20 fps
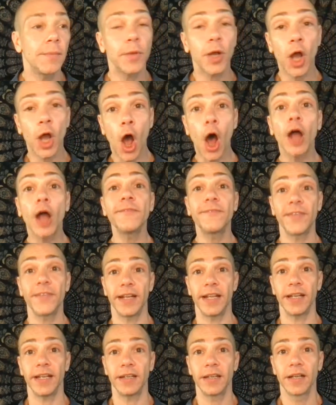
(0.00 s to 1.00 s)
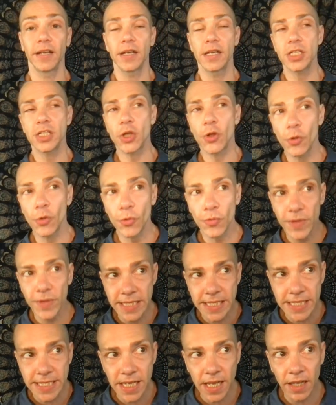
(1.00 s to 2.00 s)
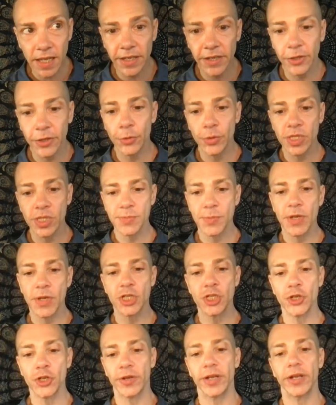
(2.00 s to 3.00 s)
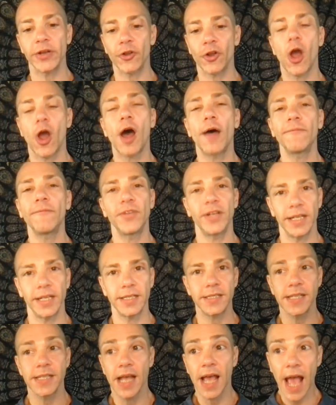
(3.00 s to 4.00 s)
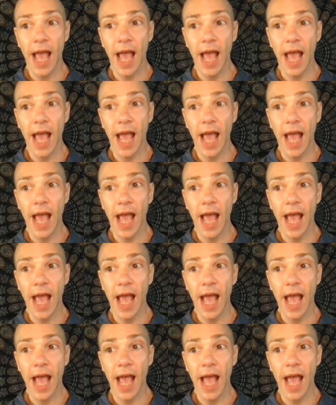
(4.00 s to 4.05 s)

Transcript: confident? So this is telling you to express your inner confidence.